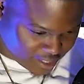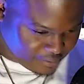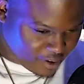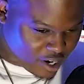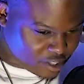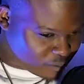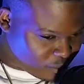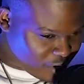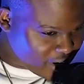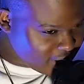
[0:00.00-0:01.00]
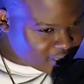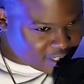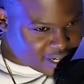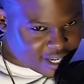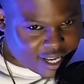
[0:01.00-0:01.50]
as far as
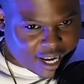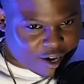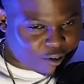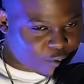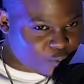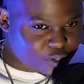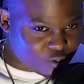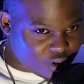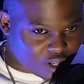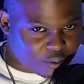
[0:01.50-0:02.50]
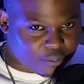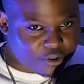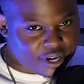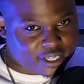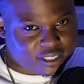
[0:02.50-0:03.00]
breaks, like I don't know what you call a
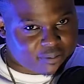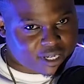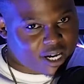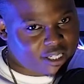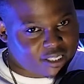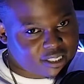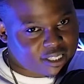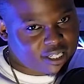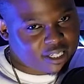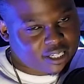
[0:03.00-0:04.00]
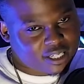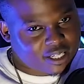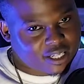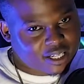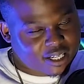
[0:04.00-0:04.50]
break, to be honest. Like
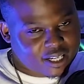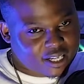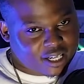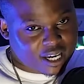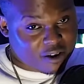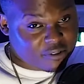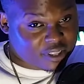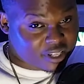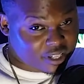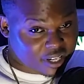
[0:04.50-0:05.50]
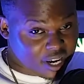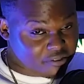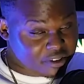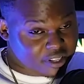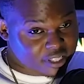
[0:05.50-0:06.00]
everything,
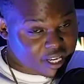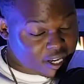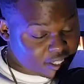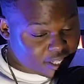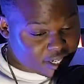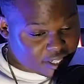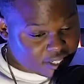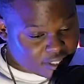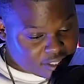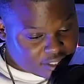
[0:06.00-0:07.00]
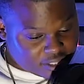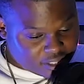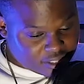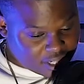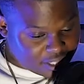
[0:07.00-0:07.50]
everything that that
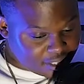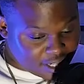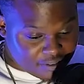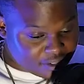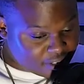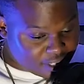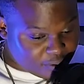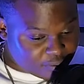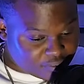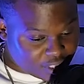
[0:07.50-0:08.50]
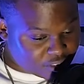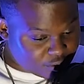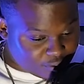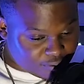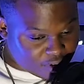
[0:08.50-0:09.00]
I think everything that we've done
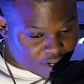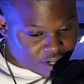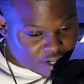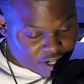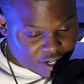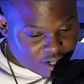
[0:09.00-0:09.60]
so far,